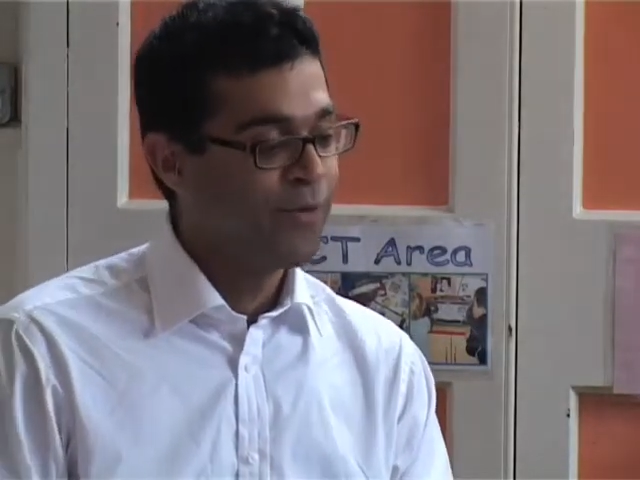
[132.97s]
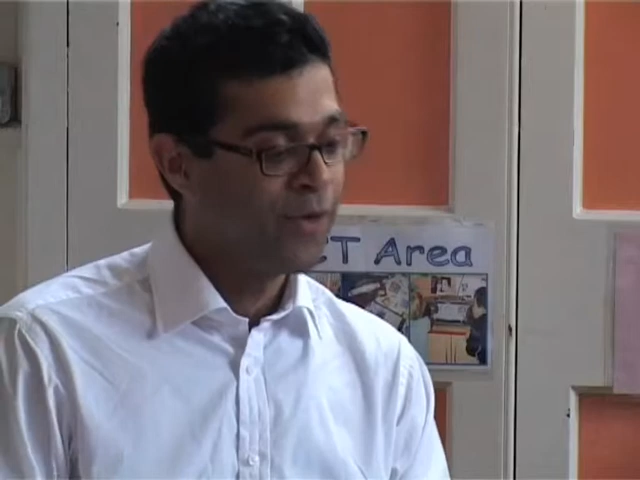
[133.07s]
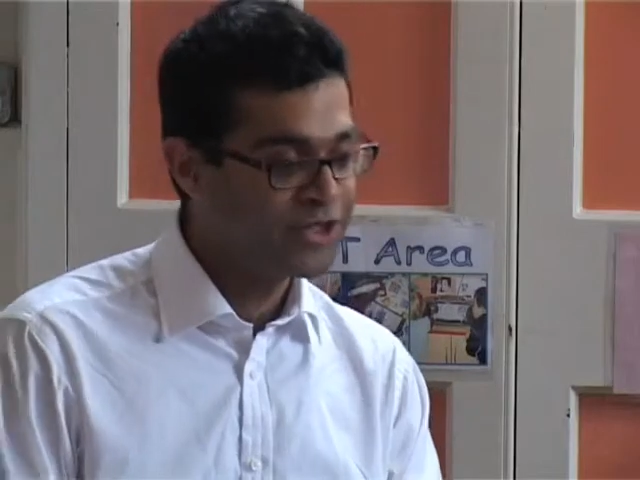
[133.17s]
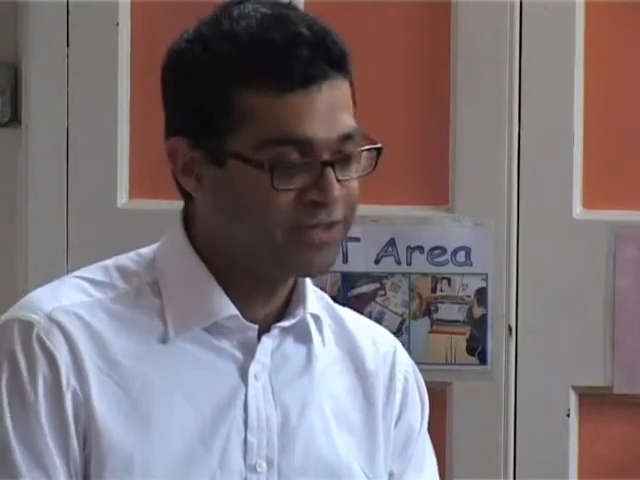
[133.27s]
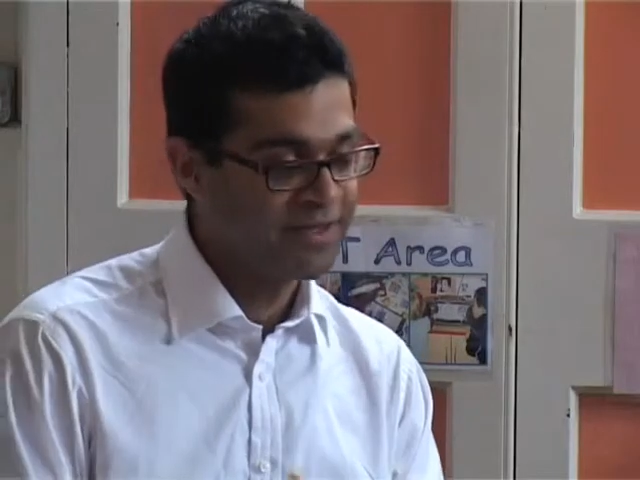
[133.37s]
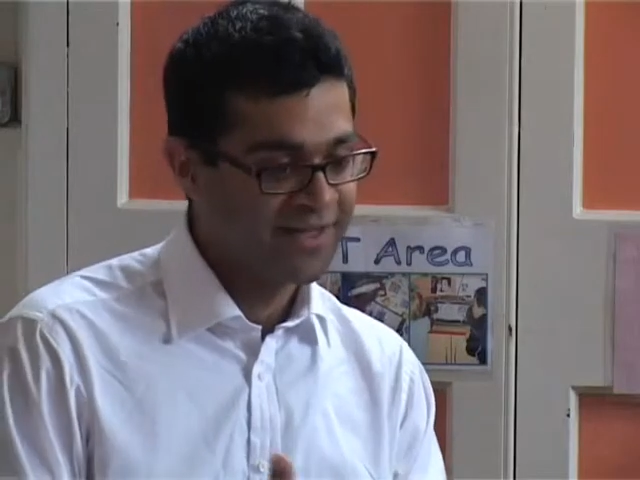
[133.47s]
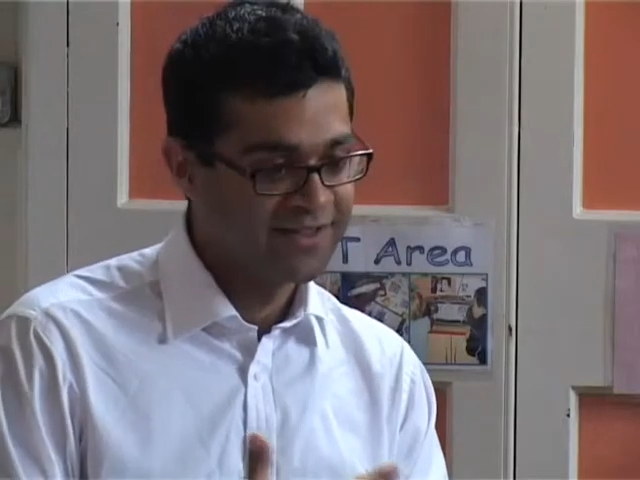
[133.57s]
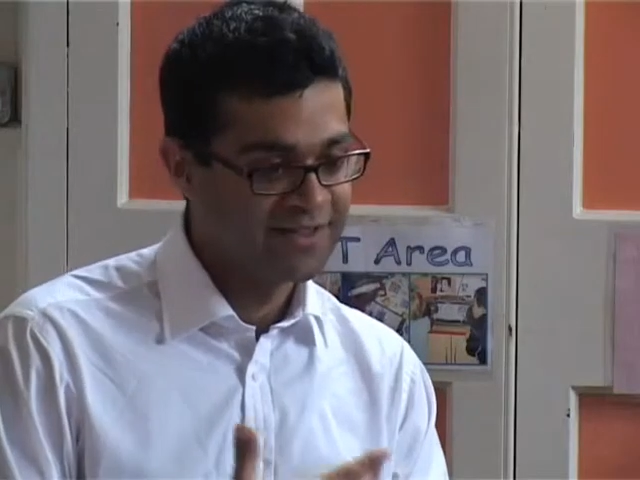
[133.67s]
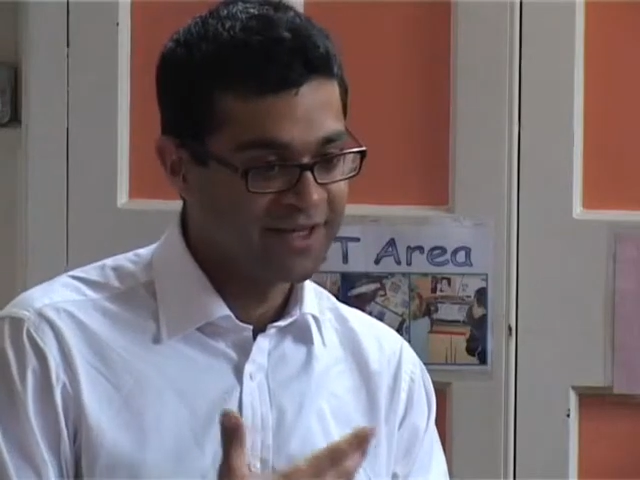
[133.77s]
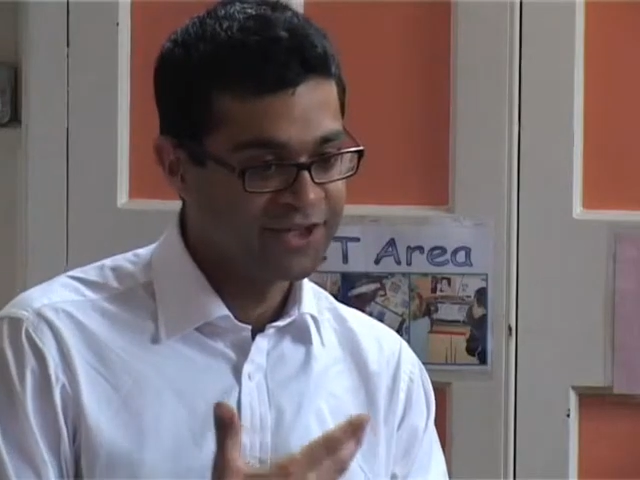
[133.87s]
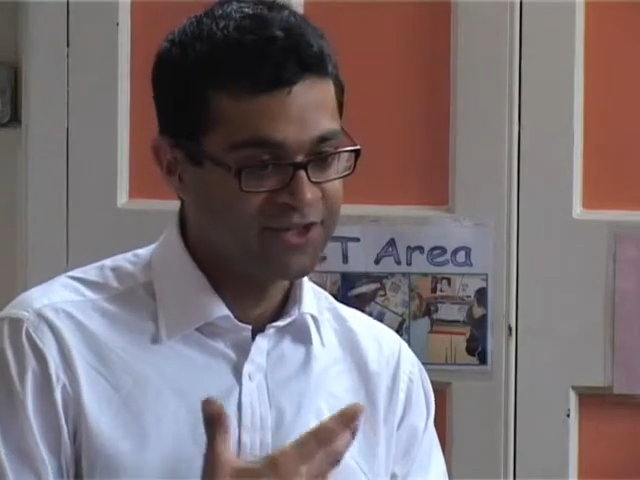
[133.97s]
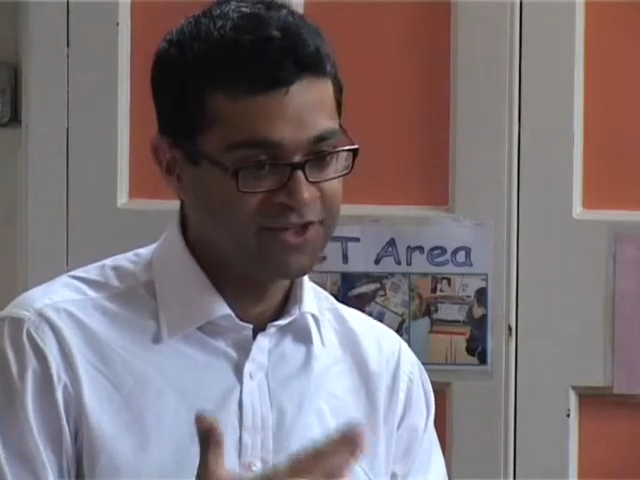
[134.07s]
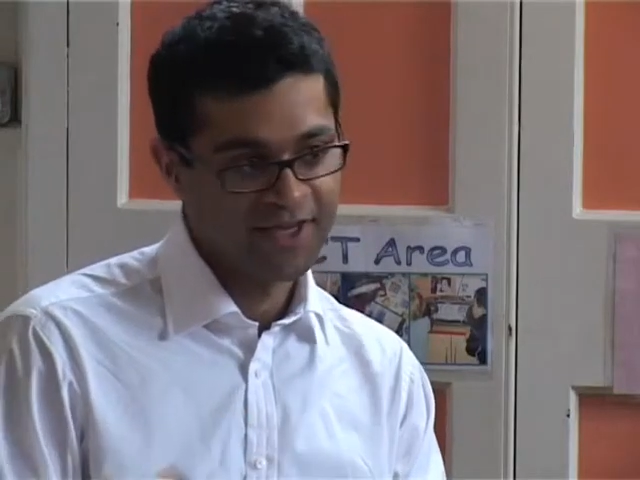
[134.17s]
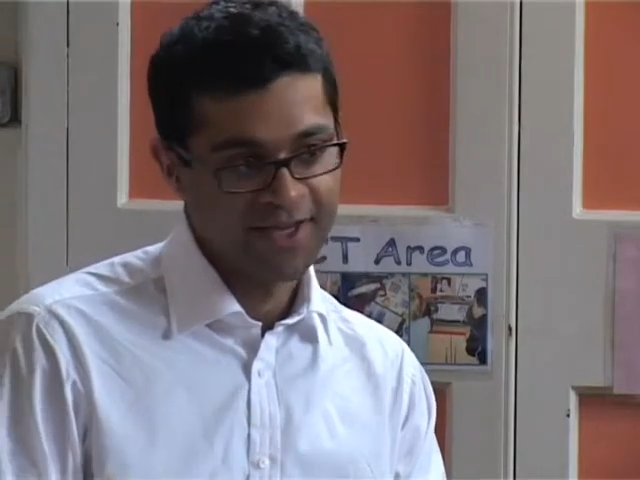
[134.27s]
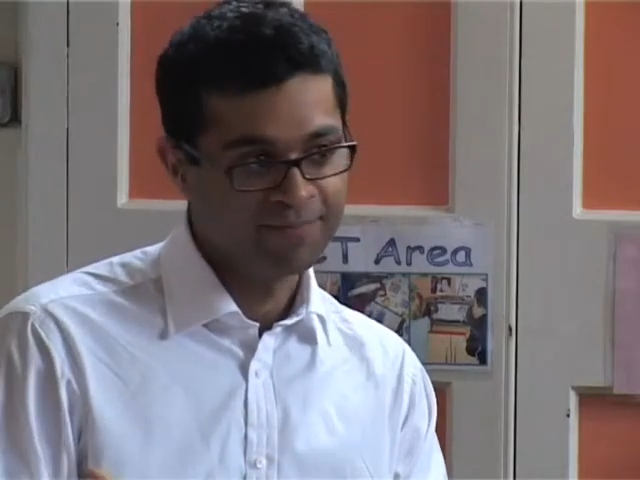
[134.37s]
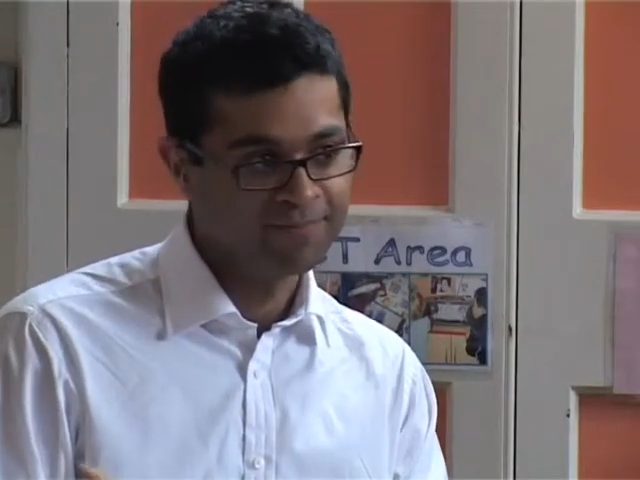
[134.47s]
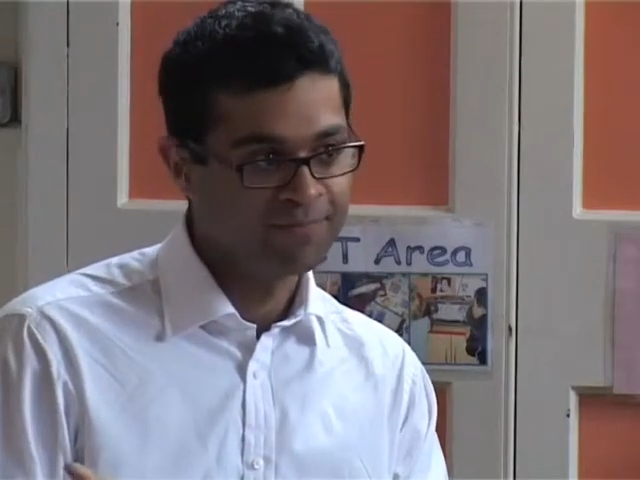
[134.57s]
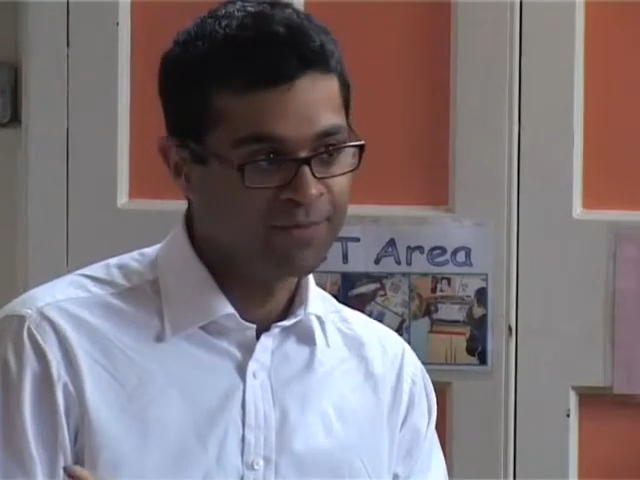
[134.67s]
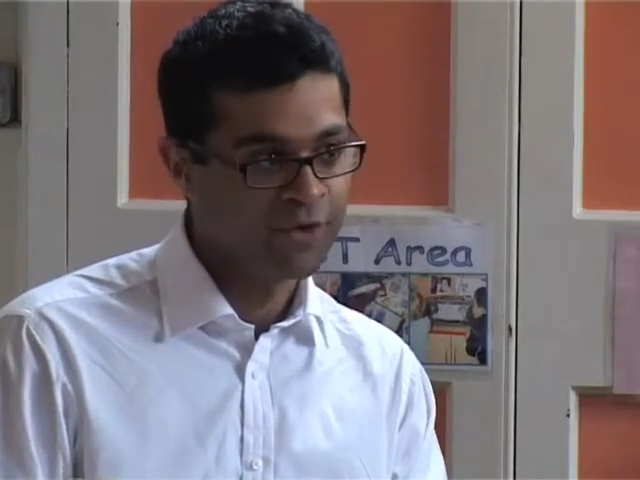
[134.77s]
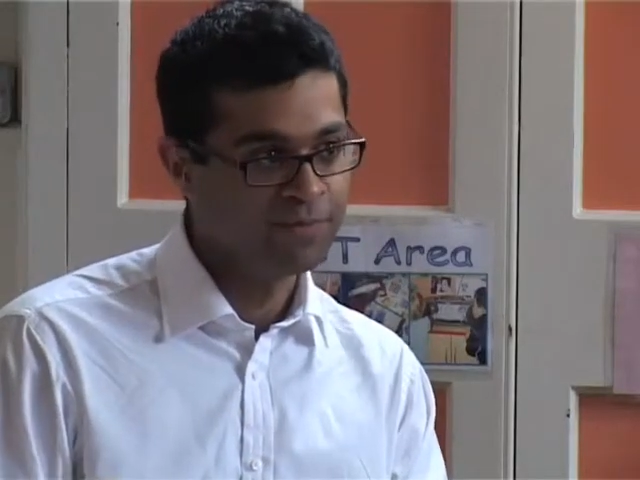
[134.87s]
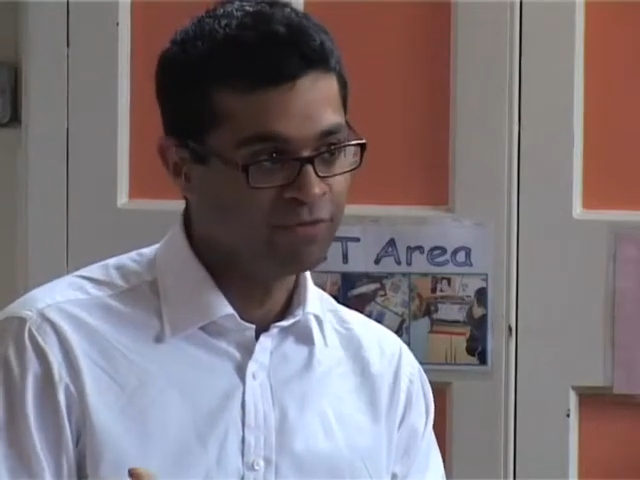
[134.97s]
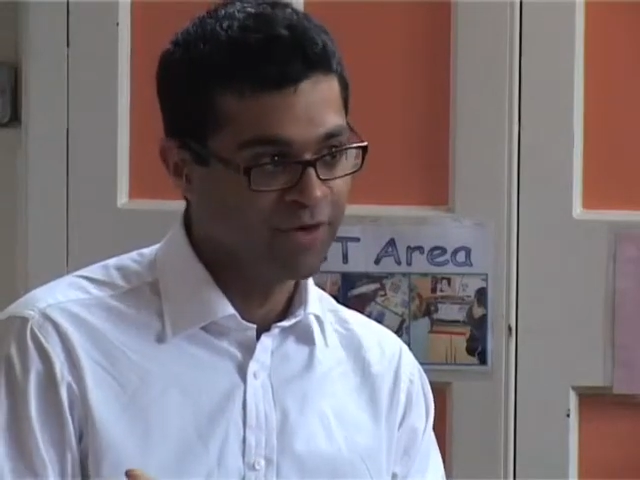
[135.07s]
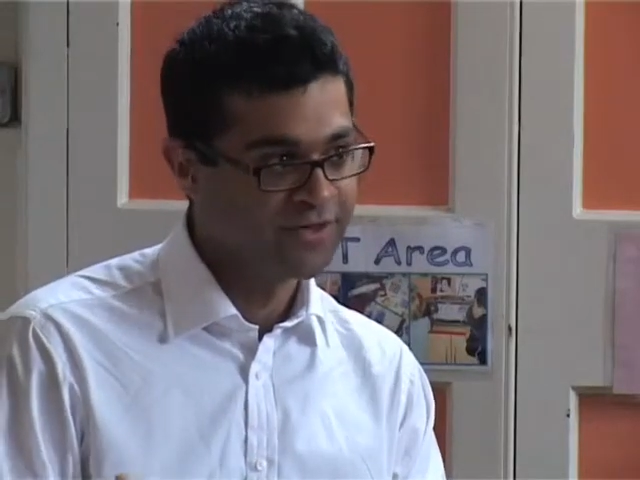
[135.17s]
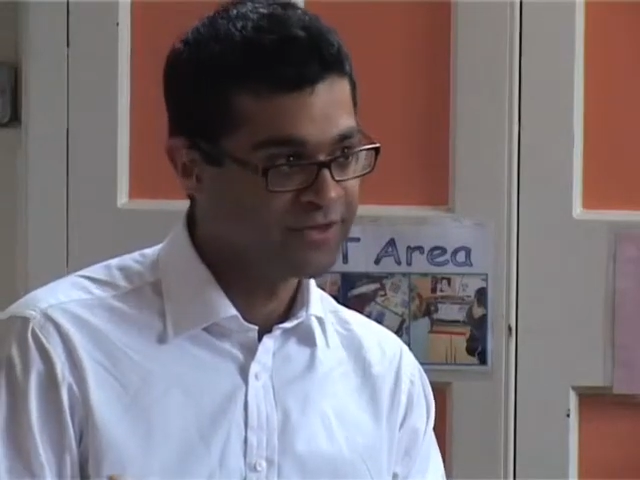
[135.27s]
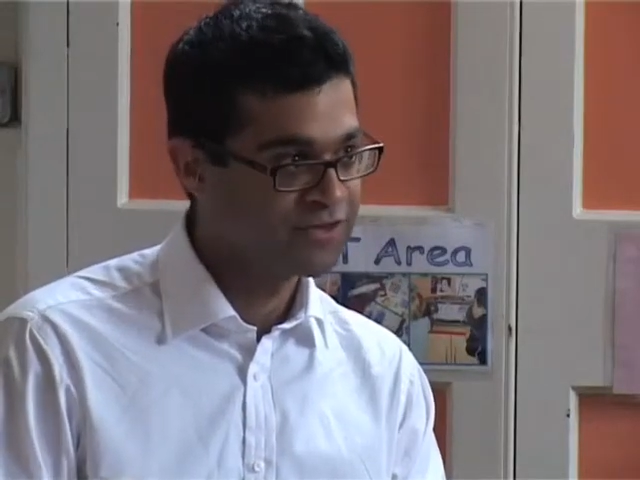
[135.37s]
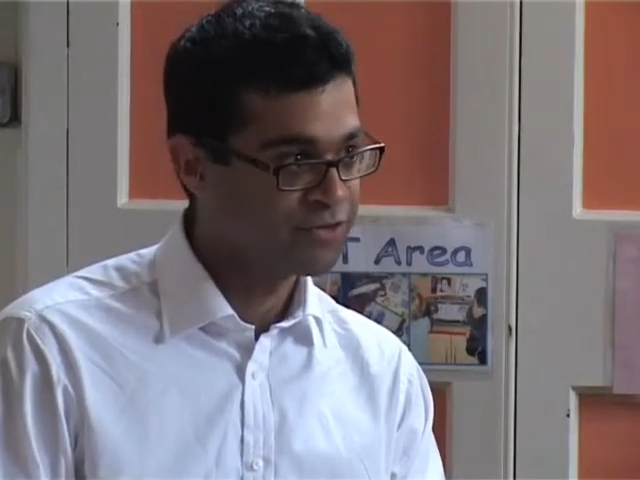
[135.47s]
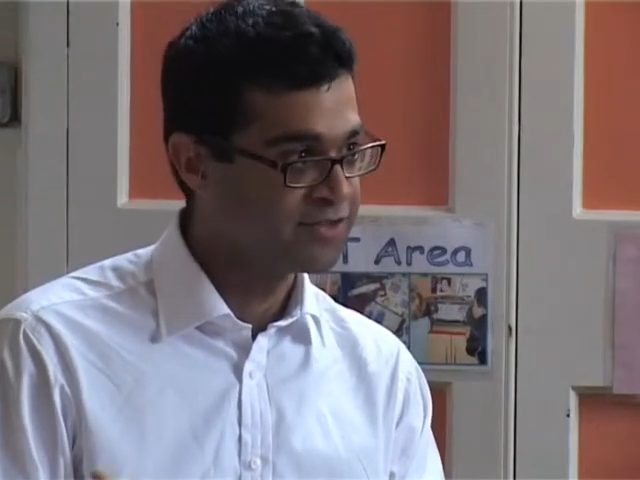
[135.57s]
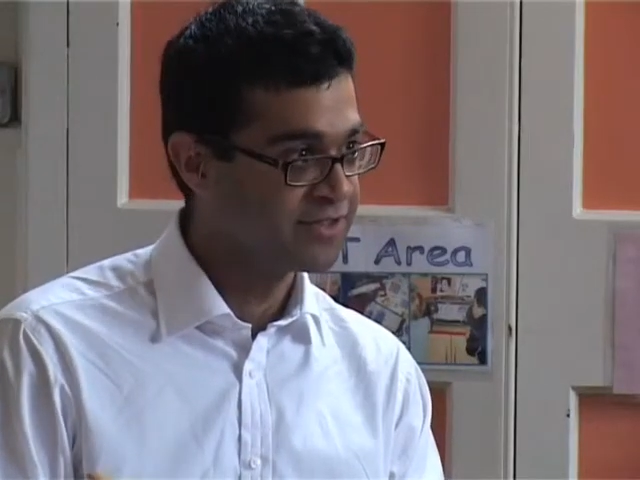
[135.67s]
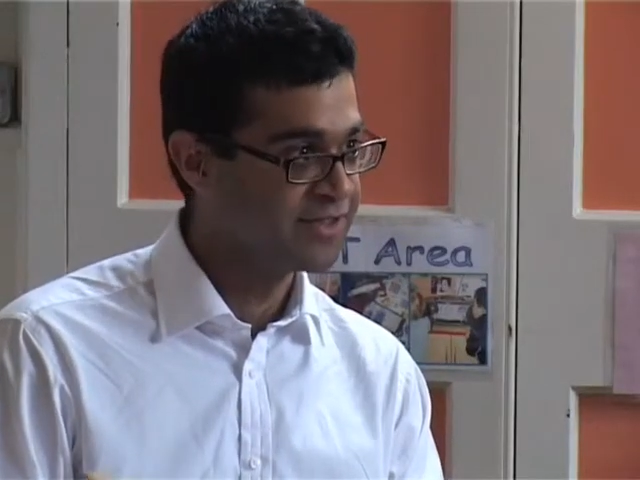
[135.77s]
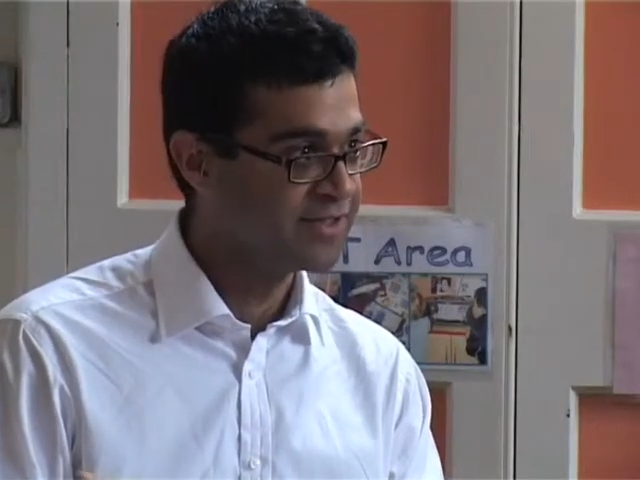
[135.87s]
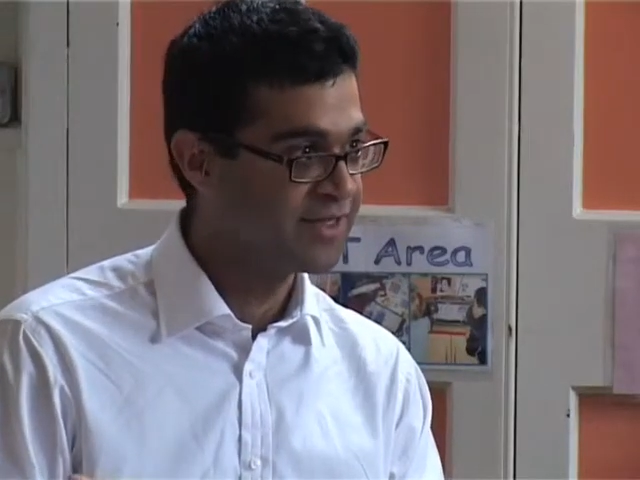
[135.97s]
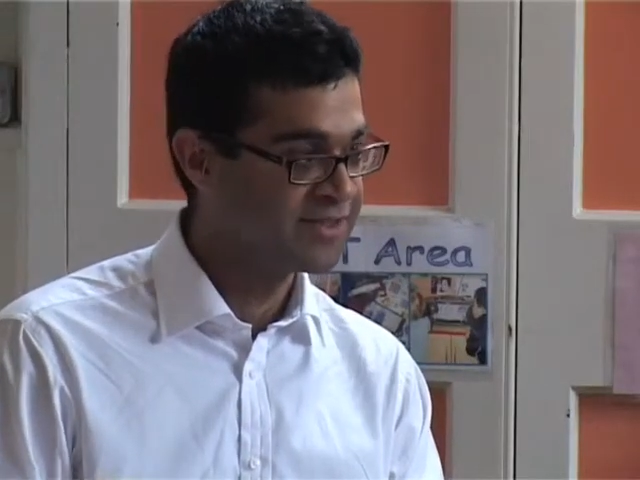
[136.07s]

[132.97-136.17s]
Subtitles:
Why should it be the case that they should escape human rights scrutiny